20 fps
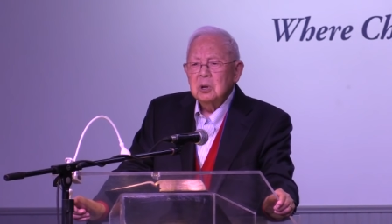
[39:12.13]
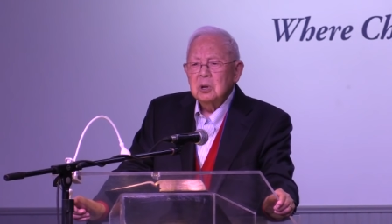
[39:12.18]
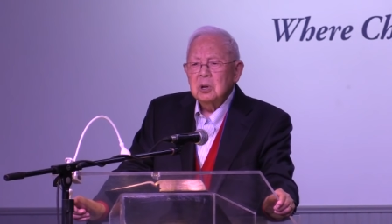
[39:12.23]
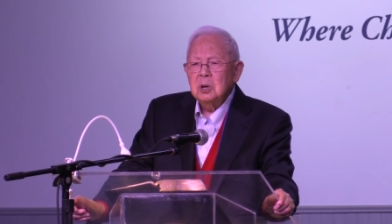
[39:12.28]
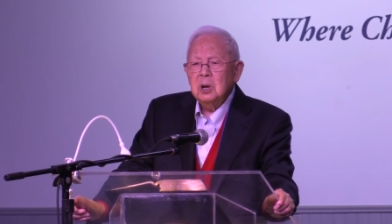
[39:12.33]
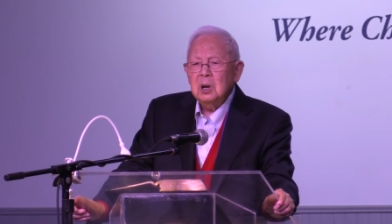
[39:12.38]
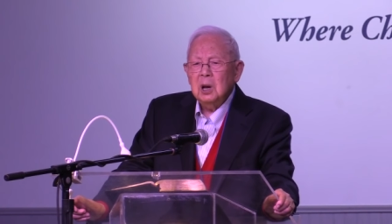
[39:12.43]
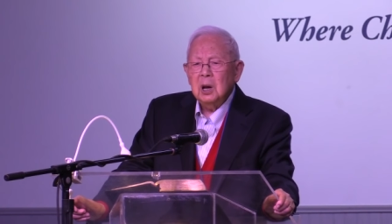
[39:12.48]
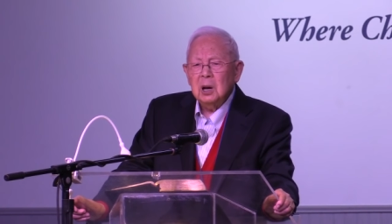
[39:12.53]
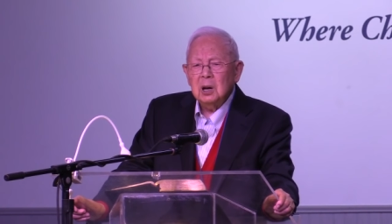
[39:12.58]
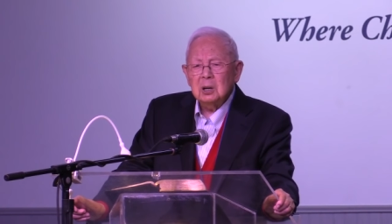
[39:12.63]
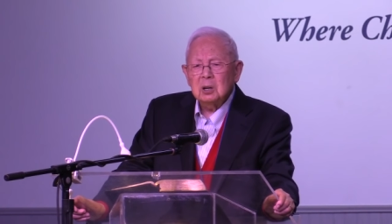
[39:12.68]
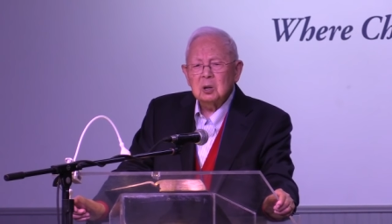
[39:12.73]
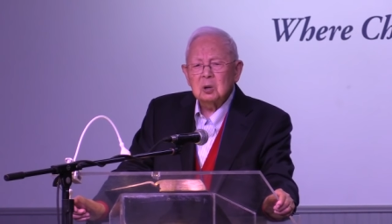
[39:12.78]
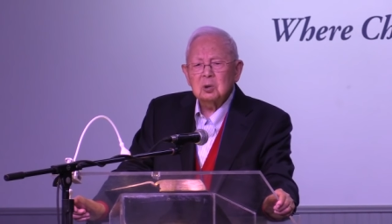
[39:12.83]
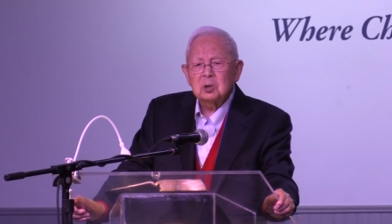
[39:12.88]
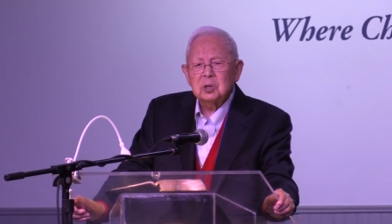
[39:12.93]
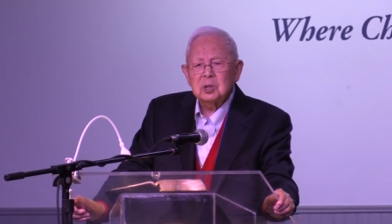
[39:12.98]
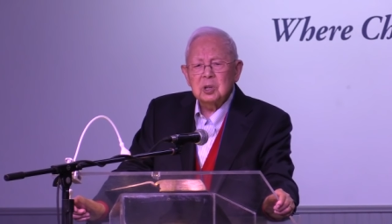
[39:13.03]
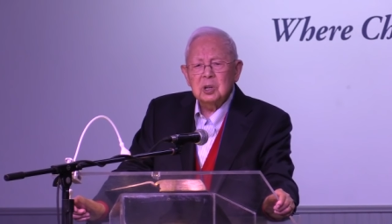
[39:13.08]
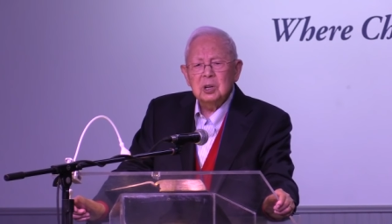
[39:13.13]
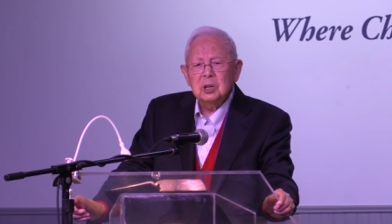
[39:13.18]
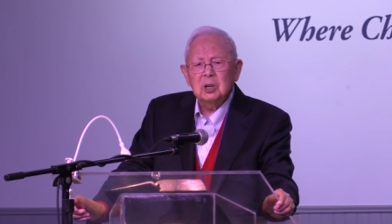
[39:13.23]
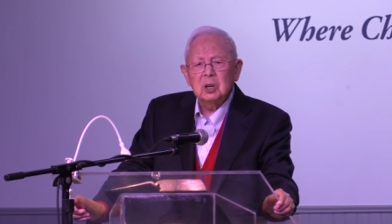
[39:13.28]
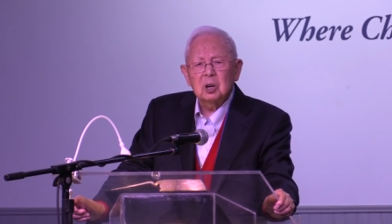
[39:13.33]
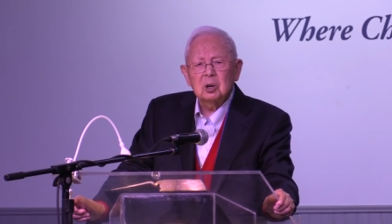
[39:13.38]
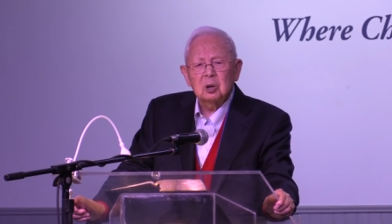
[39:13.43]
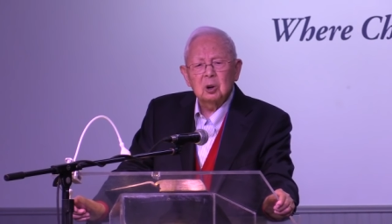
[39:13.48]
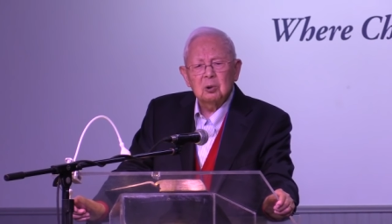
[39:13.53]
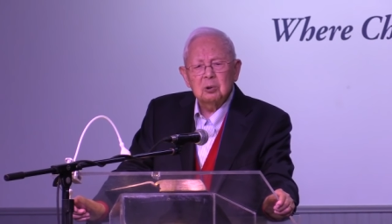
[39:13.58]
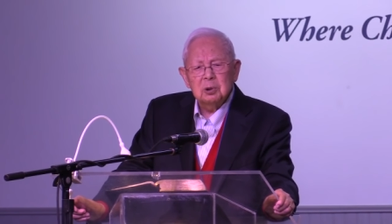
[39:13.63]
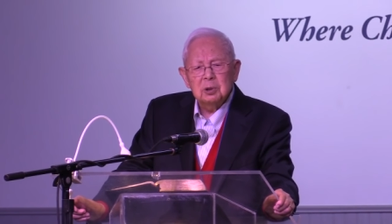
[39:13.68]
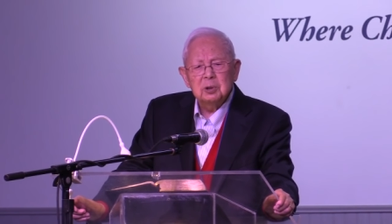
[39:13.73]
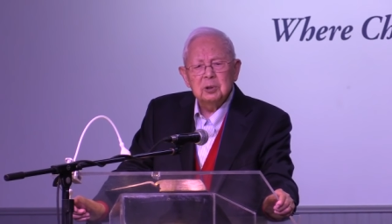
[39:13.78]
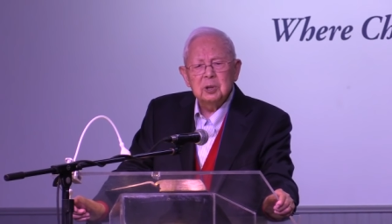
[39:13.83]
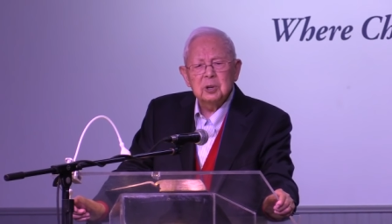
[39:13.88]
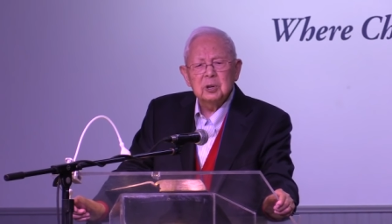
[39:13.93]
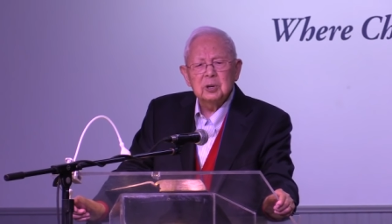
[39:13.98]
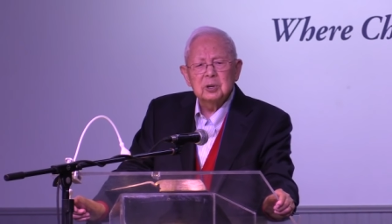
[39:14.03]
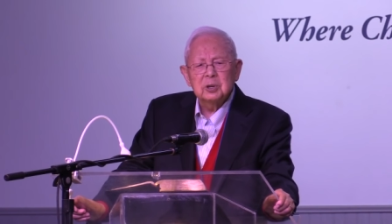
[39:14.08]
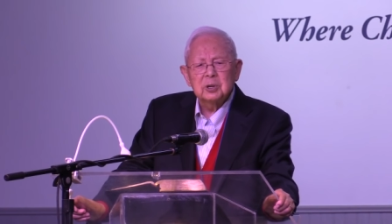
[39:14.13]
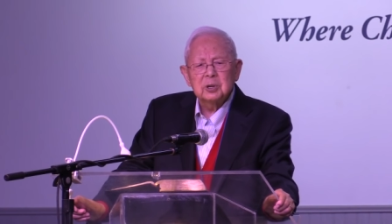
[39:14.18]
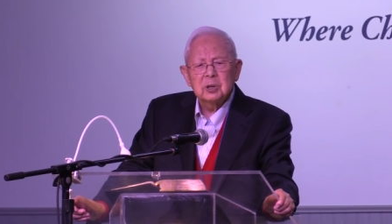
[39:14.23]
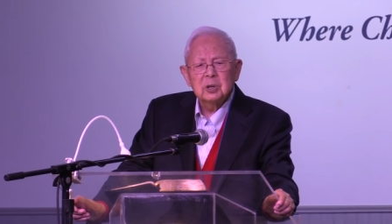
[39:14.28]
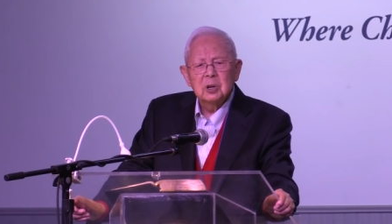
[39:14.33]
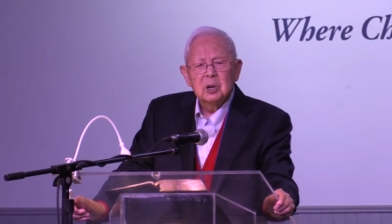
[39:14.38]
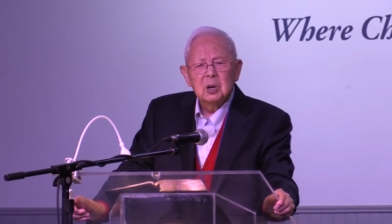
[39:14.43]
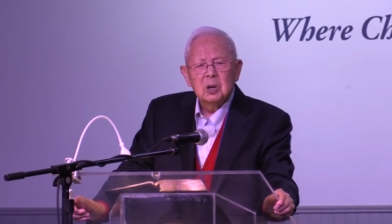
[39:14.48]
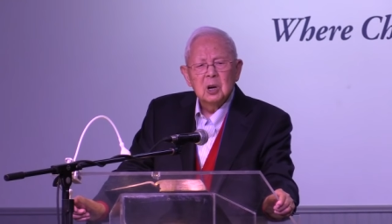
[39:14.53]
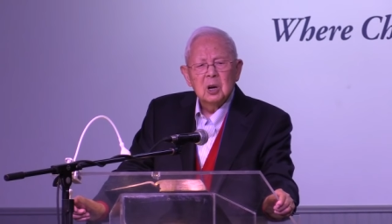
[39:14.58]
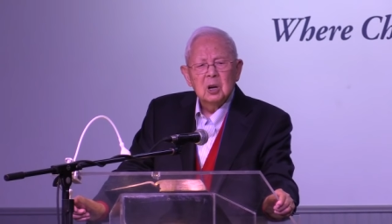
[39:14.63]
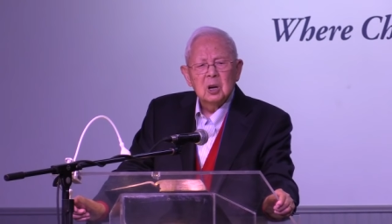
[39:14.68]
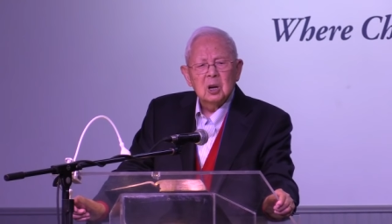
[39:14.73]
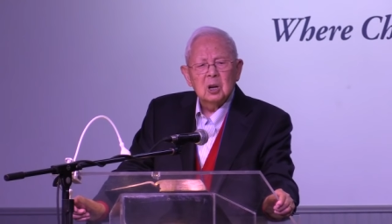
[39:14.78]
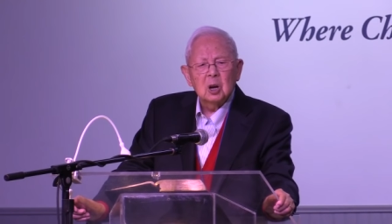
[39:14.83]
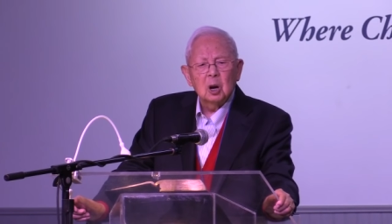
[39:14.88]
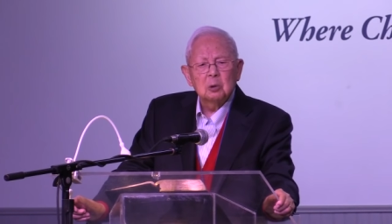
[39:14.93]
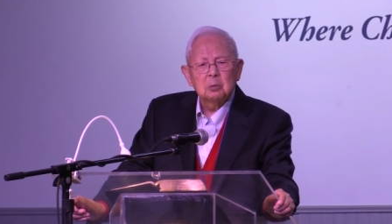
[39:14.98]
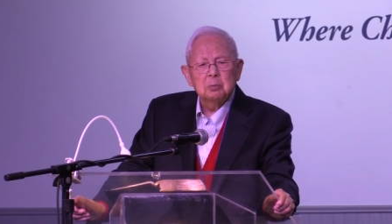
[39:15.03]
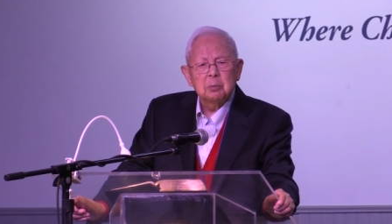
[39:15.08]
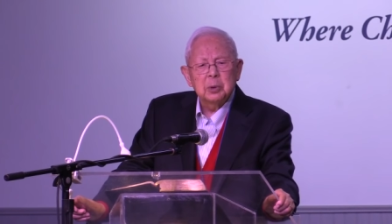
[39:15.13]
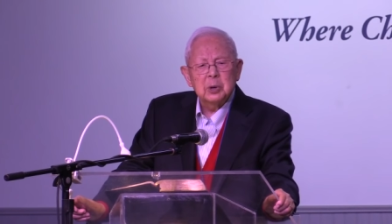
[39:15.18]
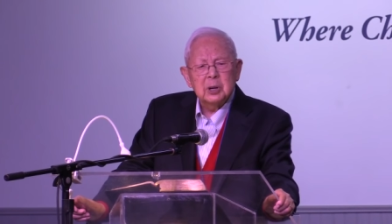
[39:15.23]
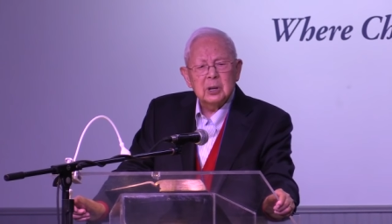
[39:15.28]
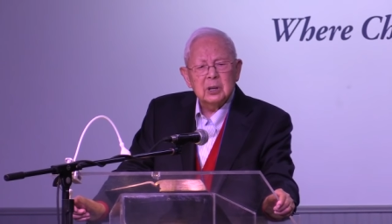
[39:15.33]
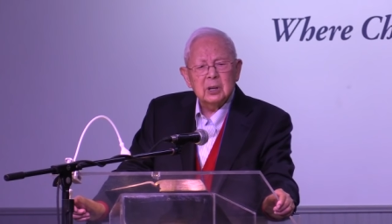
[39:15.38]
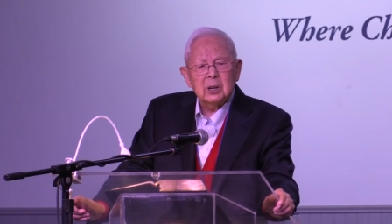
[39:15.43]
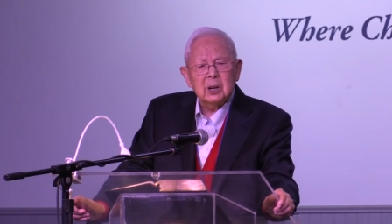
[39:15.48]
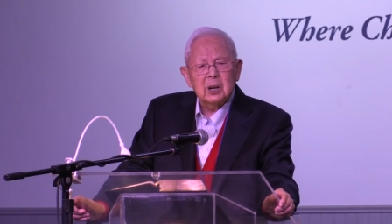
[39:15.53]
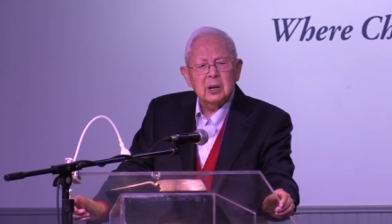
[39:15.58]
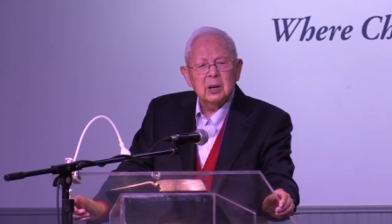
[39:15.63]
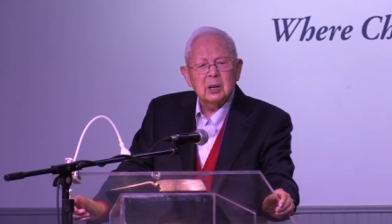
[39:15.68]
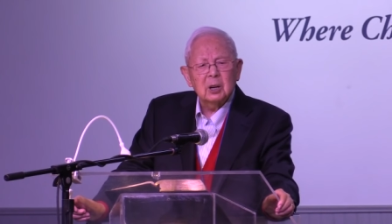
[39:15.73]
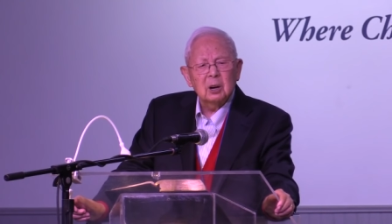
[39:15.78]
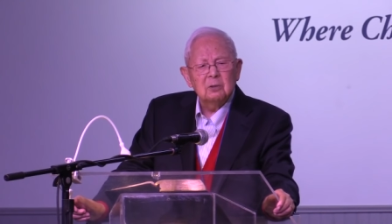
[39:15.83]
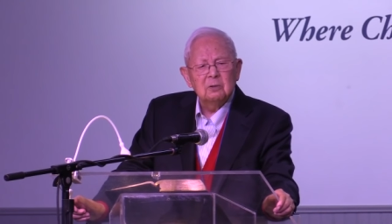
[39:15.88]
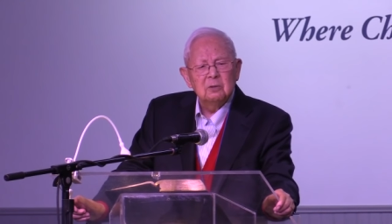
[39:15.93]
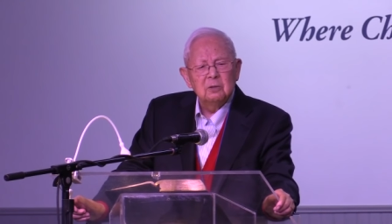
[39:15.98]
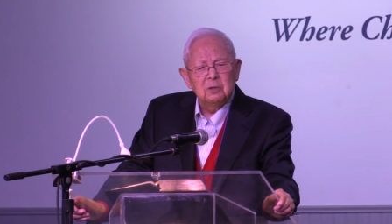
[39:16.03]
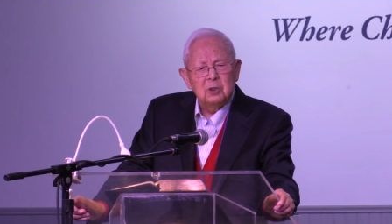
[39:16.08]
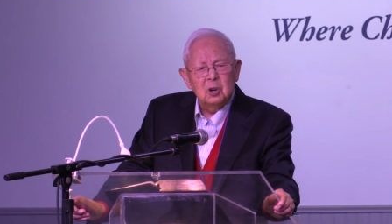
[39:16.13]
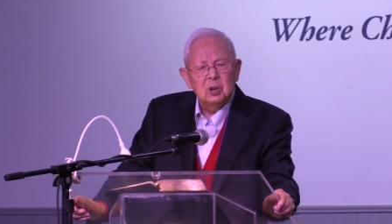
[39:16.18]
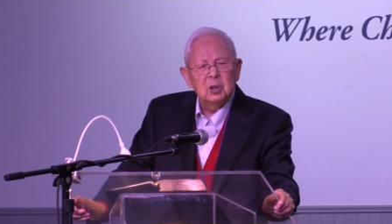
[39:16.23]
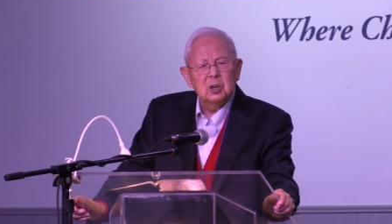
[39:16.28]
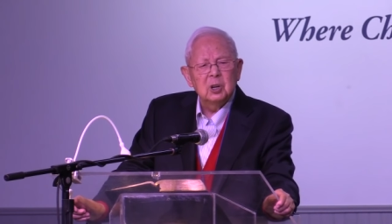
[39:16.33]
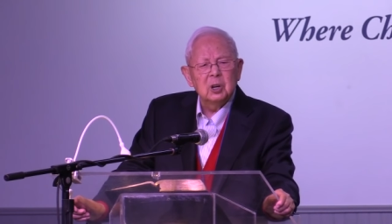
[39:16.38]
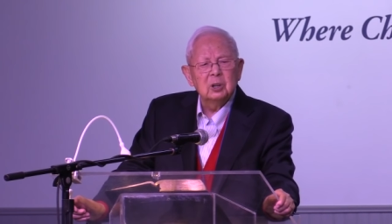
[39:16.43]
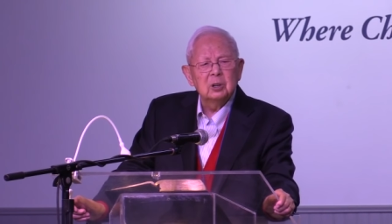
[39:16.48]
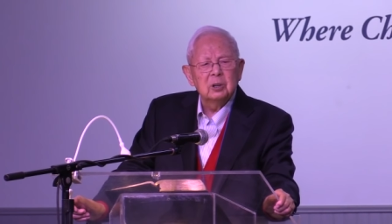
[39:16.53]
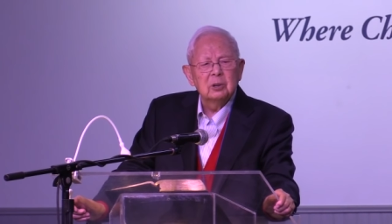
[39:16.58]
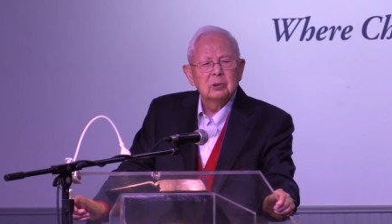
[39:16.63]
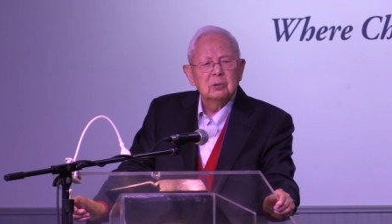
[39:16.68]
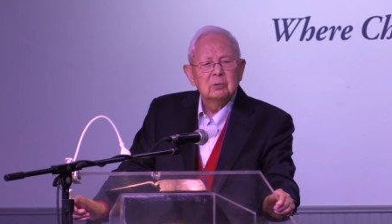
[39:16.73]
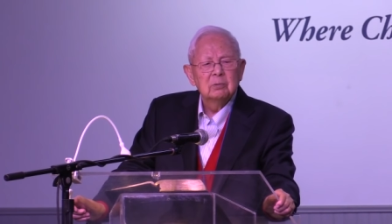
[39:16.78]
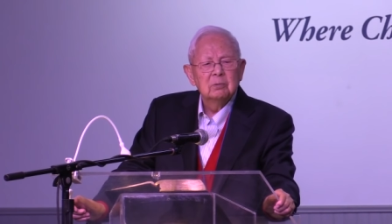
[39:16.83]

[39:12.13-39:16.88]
He had to see the Corinthians completely converted